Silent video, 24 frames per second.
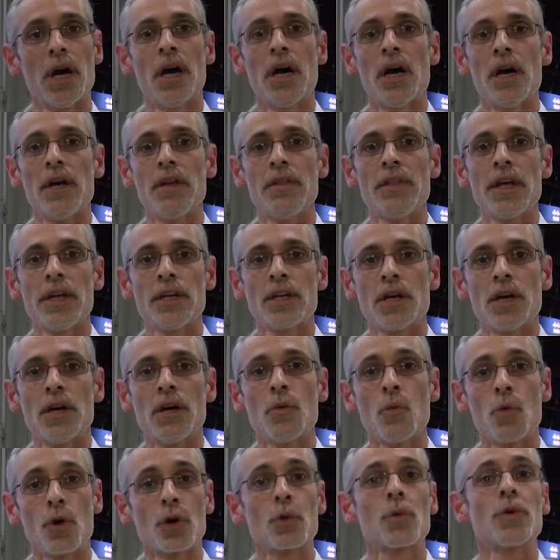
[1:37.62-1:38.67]
uh, that
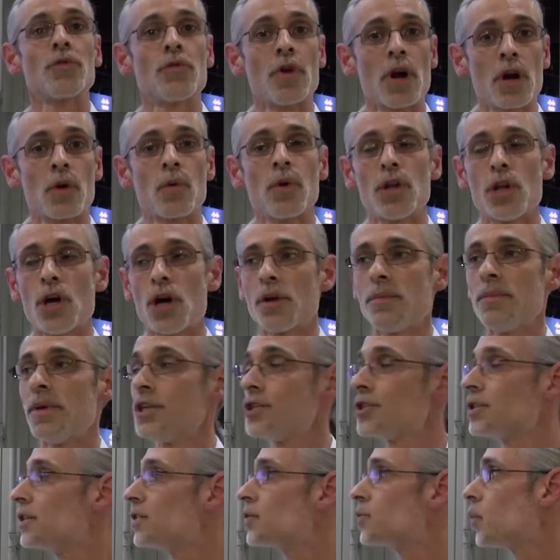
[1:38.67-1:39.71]
uh, work with Rockwell
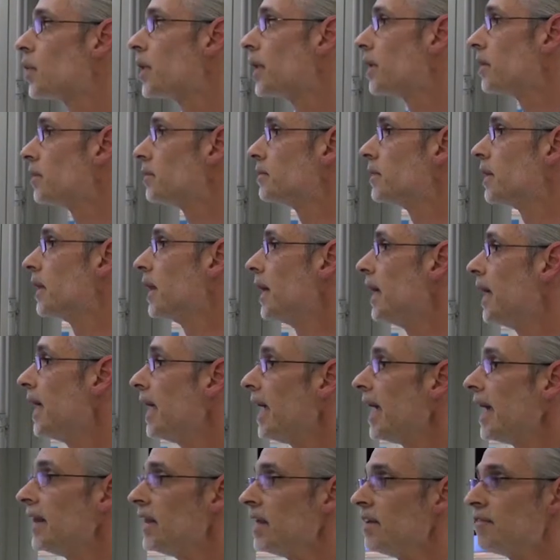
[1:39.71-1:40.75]
Automation as well.
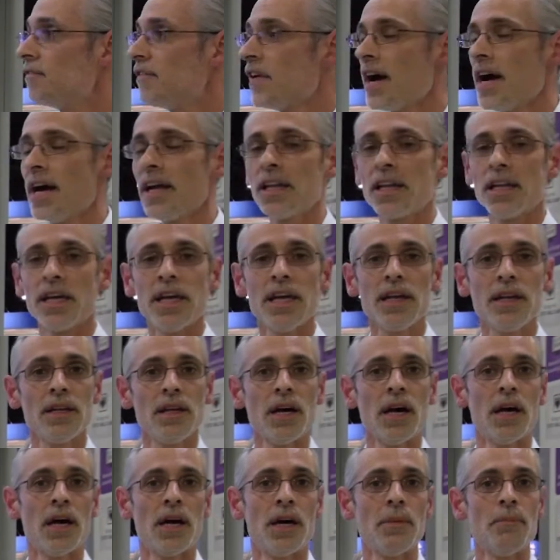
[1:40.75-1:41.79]
And then finally,
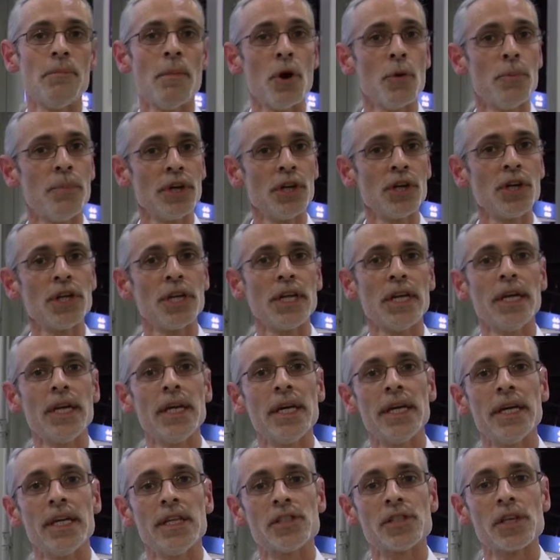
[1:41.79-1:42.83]
mobility
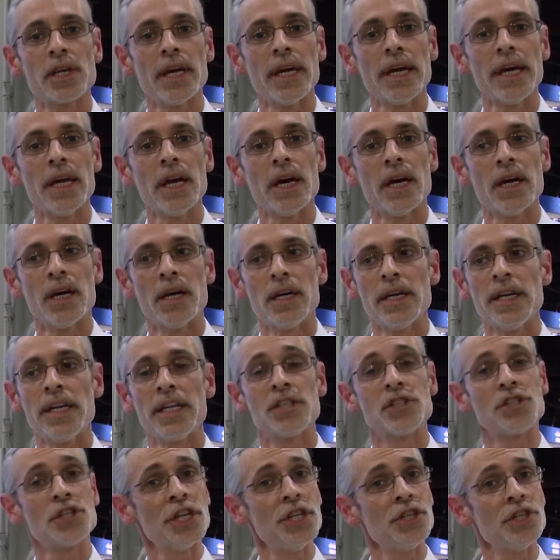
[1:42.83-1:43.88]
is a, an
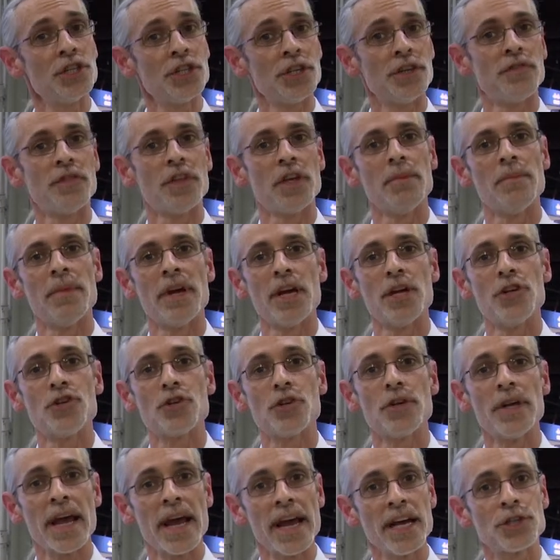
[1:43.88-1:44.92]
extension of
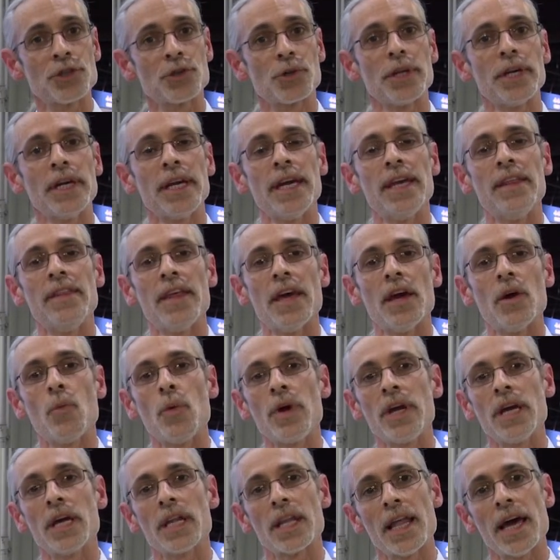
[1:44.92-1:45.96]
ThinManager naturally in that
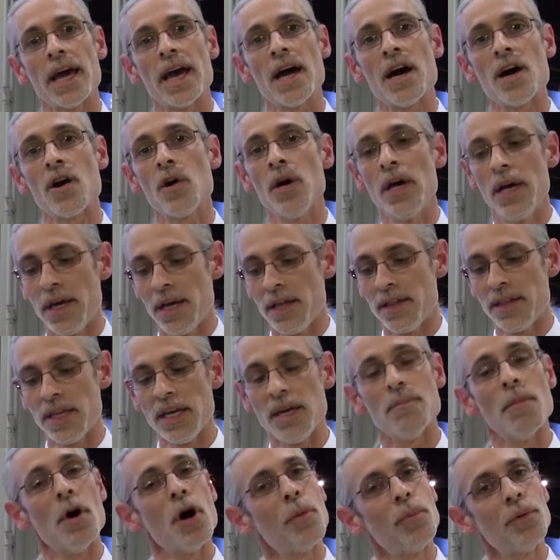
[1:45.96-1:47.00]
we allow
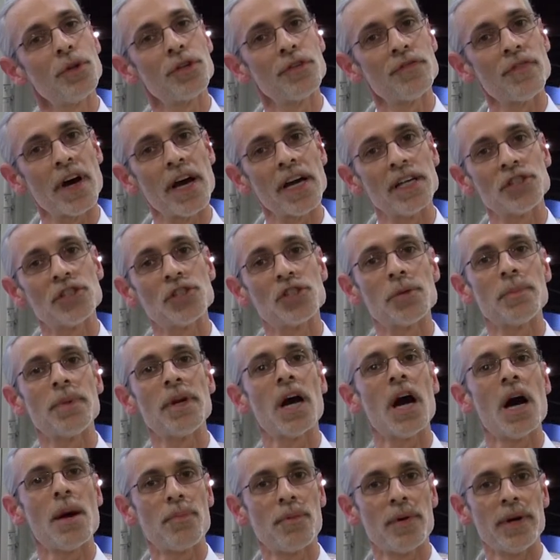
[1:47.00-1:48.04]
the mobile devices to be
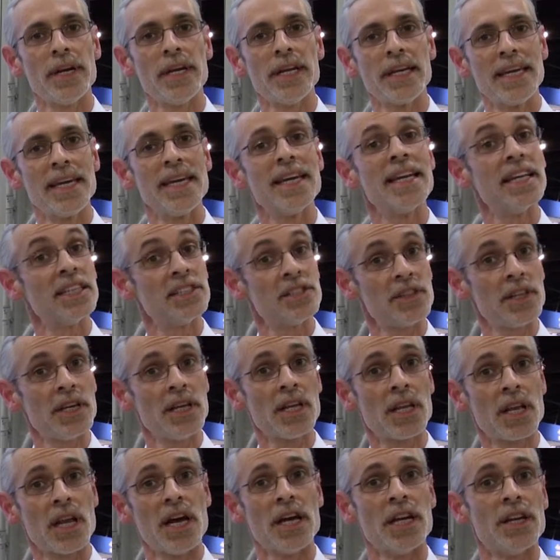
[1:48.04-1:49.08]
operated again as
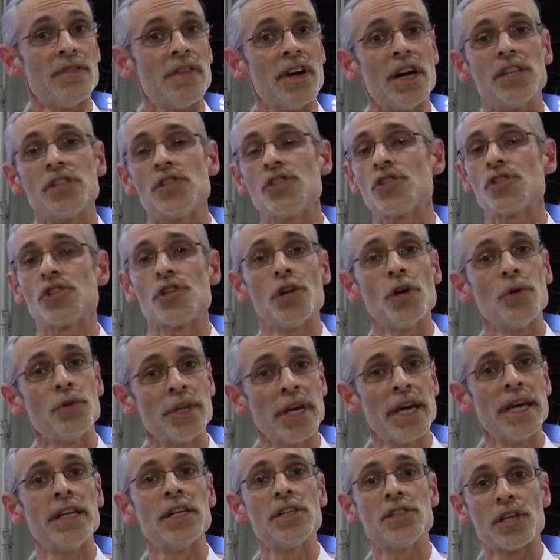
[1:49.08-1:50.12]
thin client devices, so no
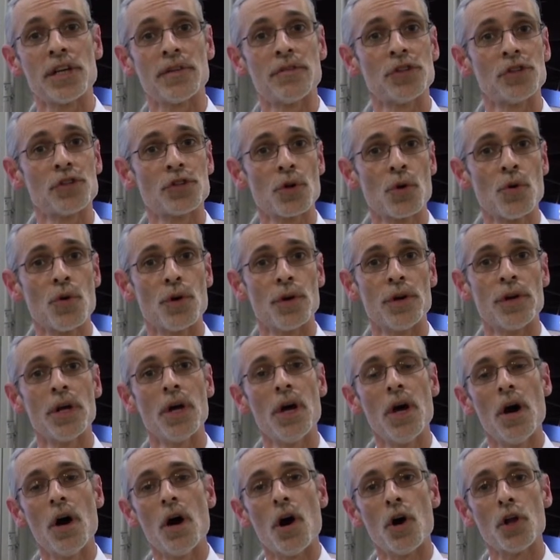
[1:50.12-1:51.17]
data is ever stored
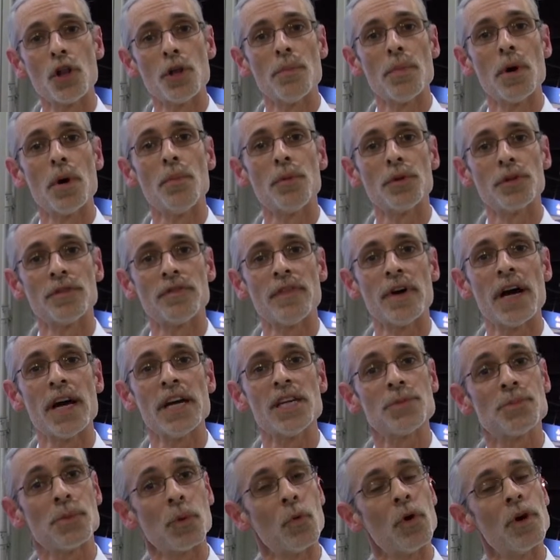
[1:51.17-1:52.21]
on the mobile
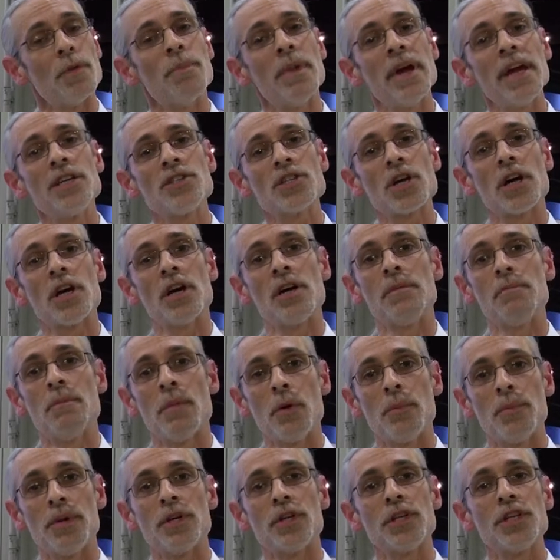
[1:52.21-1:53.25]
device. But what makes our
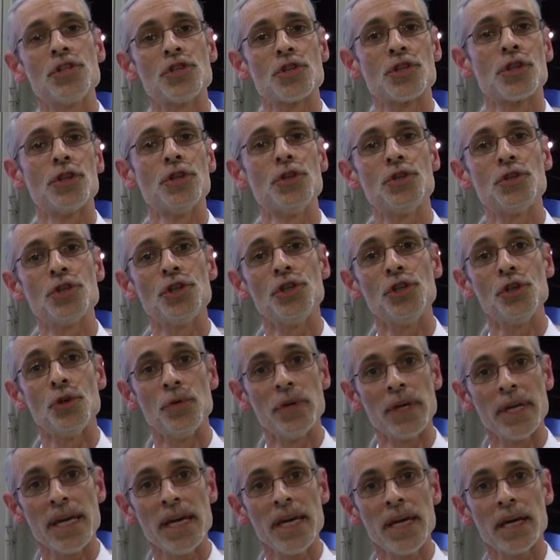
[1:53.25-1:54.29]
mobility solution
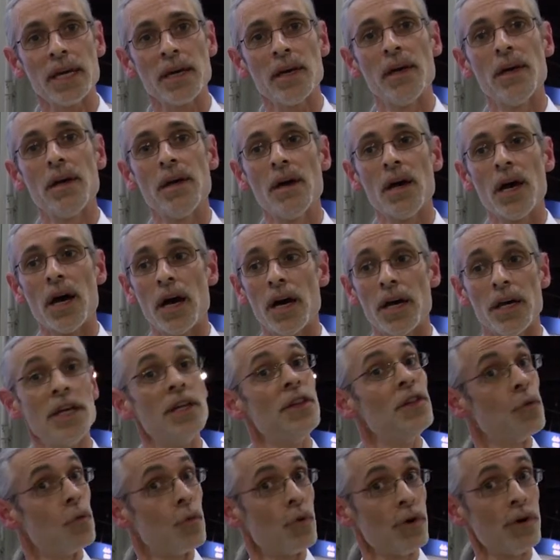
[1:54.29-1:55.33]
unique uh,
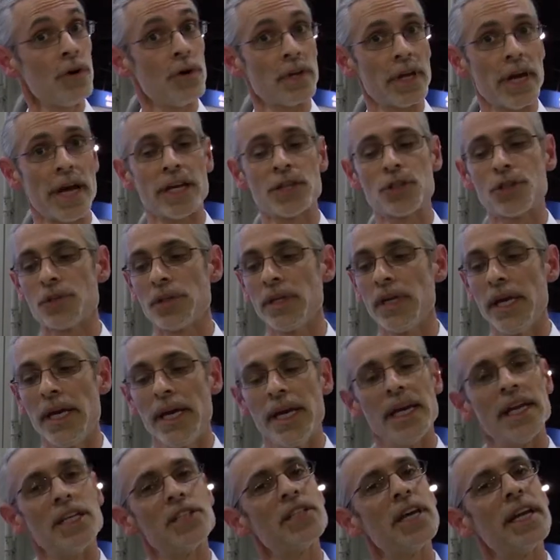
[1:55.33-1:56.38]
in the world, actually,
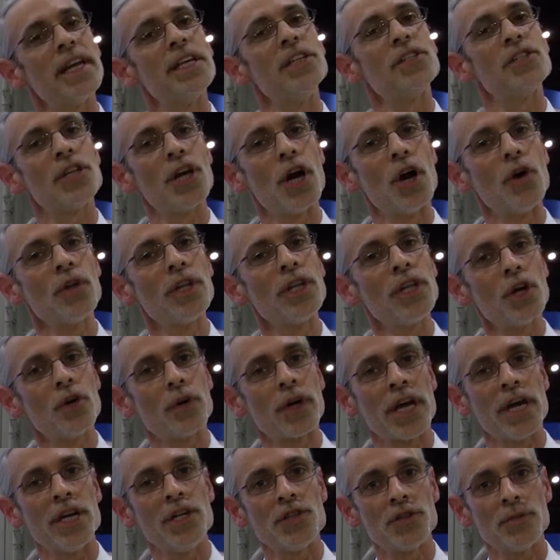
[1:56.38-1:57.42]
is that is the only
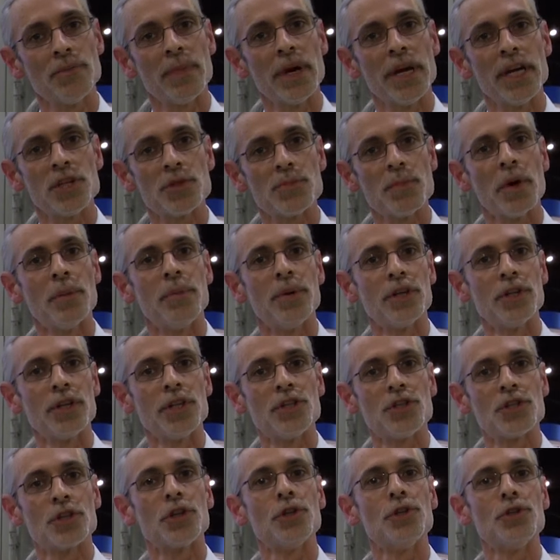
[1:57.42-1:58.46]
location-based
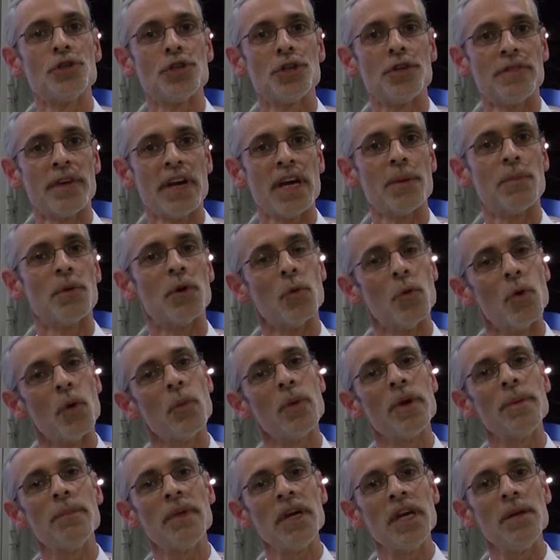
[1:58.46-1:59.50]
mobility solution available. And what
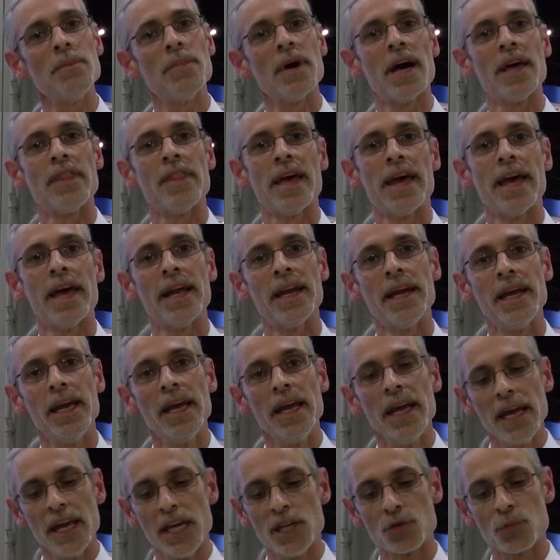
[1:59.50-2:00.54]
we mean by that
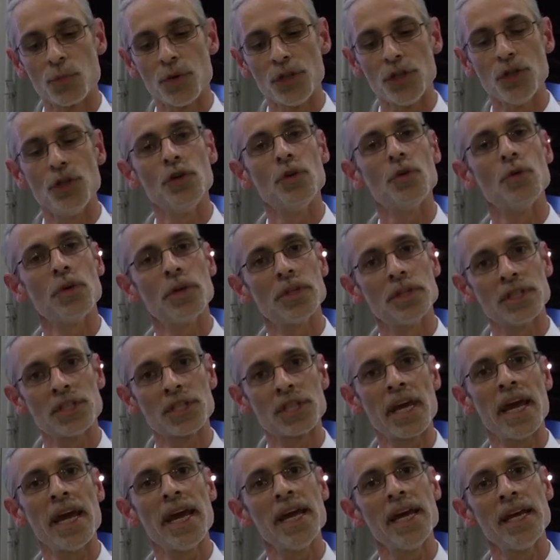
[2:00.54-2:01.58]
is when you
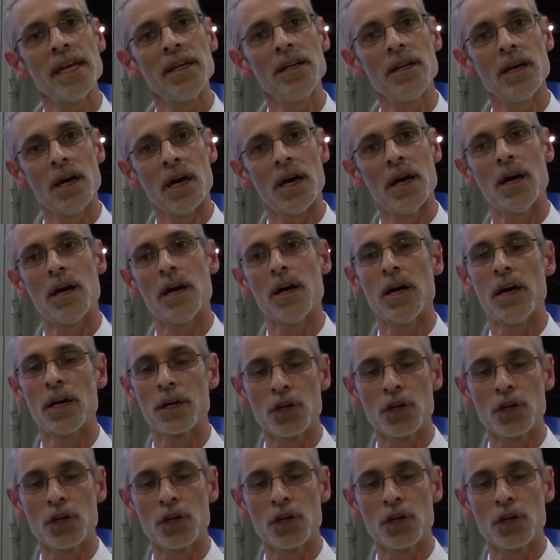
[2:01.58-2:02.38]
scan uh, a